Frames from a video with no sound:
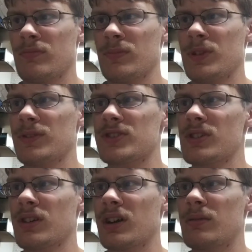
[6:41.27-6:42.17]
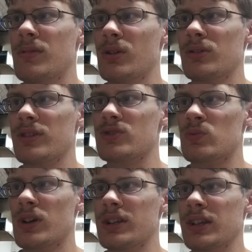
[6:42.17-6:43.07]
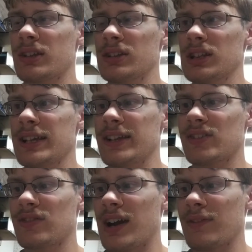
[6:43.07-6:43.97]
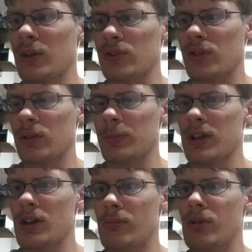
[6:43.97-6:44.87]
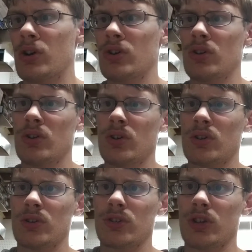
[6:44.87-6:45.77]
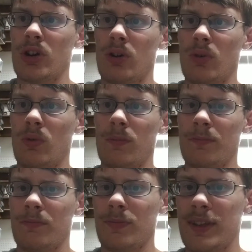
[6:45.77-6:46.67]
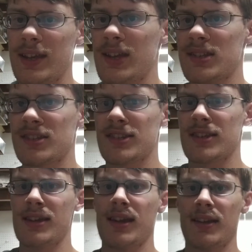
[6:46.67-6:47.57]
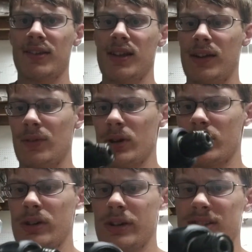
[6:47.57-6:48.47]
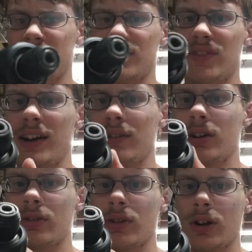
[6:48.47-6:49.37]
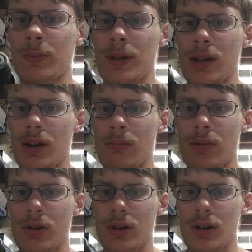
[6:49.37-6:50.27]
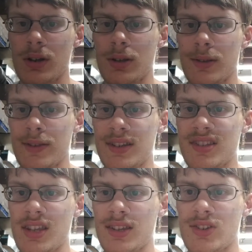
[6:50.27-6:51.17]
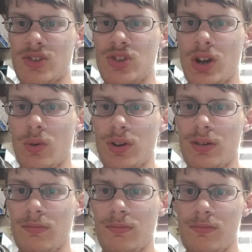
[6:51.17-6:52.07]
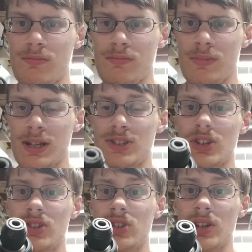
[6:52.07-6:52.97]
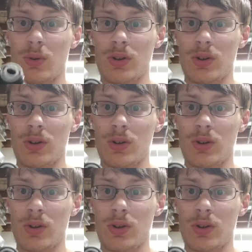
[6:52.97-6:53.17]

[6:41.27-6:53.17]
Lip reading: you've still got a motor that's running at least 5,000 RPM. So, this is not very good. It says 500 RPM. This thing is a joke. It's a joke.